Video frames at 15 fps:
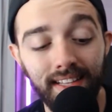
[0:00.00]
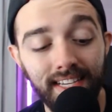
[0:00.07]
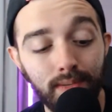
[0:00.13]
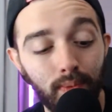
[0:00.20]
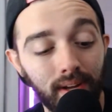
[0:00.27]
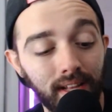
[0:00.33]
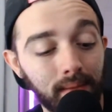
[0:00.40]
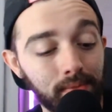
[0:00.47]
but not
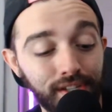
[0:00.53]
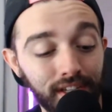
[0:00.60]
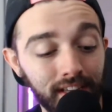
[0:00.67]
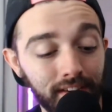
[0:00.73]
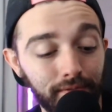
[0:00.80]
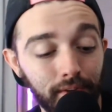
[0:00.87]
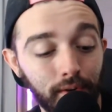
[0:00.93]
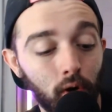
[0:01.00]
least, while I'm
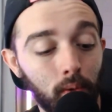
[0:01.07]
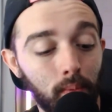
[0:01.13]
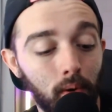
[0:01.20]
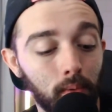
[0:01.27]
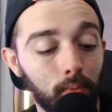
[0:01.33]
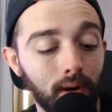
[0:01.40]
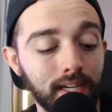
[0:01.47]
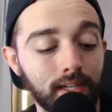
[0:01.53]
shilling for
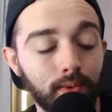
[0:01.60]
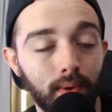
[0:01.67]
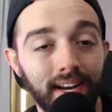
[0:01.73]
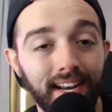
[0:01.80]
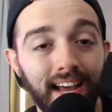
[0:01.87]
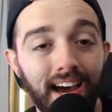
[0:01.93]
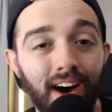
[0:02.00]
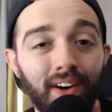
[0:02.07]
Kobold Press
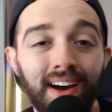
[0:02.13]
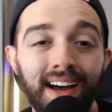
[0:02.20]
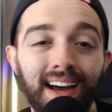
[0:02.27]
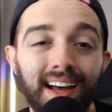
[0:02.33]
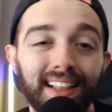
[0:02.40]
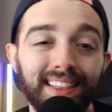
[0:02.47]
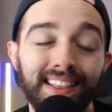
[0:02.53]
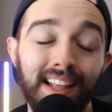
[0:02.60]
right now,
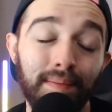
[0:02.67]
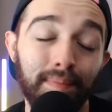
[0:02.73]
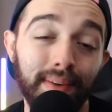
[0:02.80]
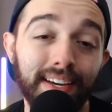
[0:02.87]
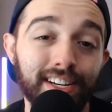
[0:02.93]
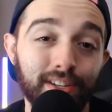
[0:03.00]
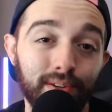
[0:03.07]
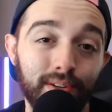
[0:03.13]
let
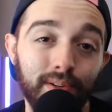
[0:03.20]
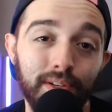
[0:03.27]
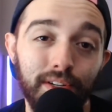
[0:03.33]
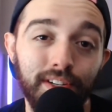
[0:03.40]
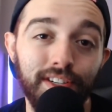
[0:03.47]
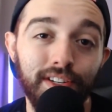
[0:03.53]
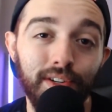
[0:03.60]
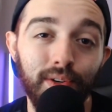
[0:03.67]
me
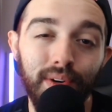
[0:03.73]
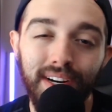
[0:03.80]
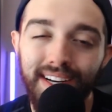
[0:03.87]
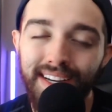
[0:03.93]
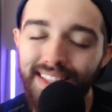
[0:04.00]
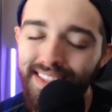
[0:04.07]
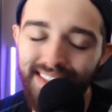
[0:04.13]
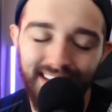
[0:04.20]
introduce you to,
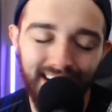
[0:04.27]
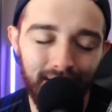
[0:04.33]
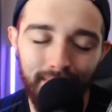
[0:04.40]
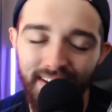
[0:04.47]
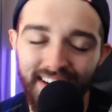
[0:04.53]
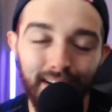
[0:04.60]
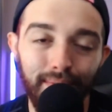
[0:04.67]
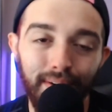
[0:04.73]

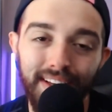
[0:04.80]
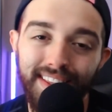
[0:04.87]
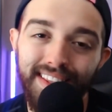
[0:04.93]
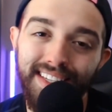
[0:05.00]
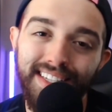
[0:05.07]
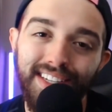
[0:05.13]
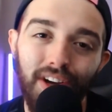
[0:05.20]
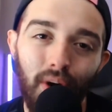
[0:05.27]
come
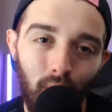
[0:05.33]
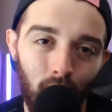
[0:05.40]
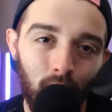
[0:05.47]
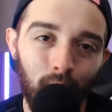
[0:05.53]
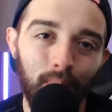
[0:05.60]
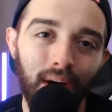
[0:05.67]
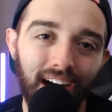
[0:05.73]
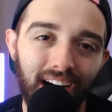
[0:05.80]
on, the
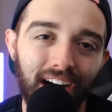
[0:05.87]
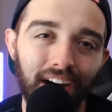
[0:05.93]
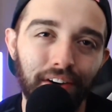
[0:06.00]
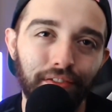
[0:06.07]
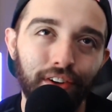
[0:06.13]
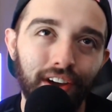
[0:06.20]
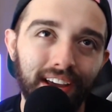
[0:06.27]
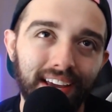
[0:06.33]
Tome
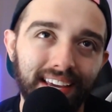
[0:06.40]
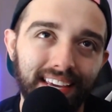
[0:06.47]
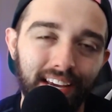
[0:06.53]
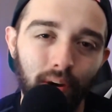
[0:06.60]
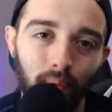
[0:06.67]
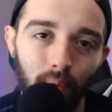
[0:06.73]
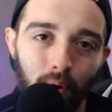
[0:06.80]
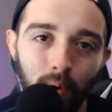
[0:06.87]
of
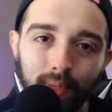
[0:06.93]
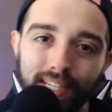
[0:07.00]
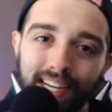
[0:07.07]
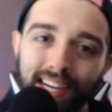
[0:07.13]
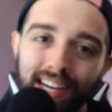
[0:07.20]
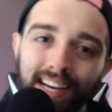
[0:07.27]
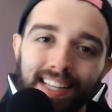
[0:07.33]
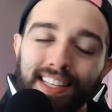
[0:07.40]
Heroes.